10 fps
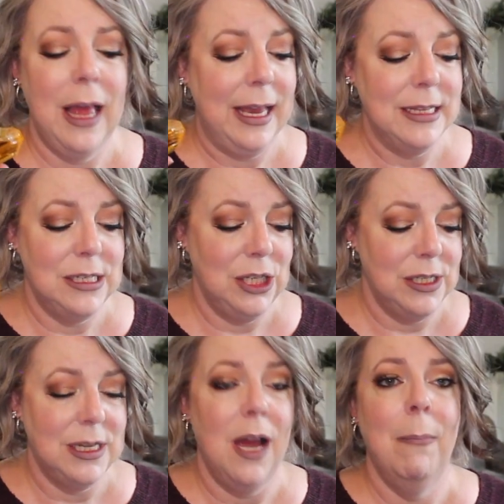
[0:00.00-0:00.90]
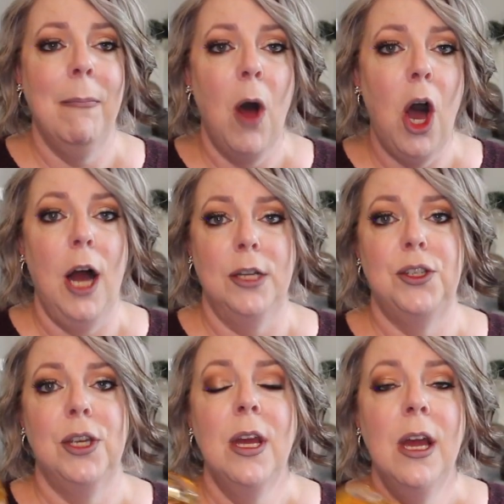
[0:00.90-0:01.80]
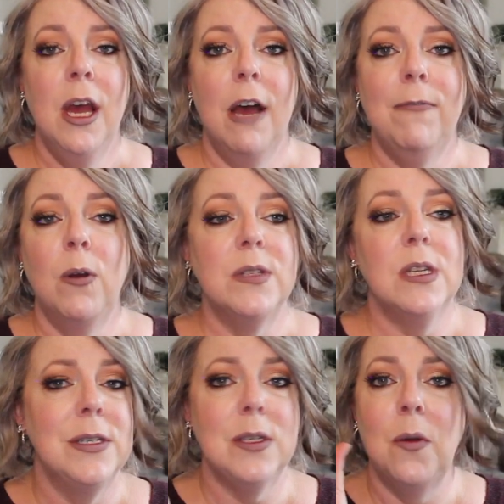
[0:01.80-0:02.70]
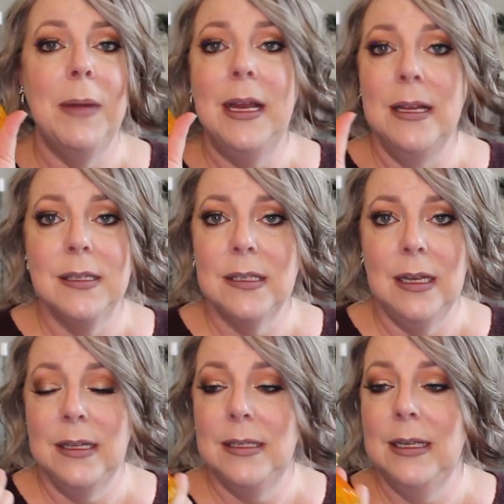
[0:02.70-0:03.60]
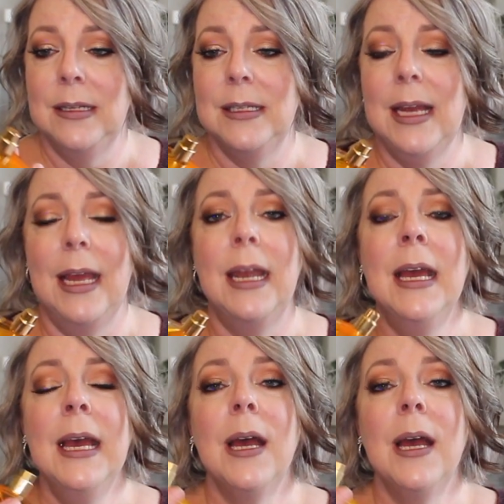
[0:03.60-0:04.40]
Like it's just a mosh of notes. There's so many, it's, it's insane.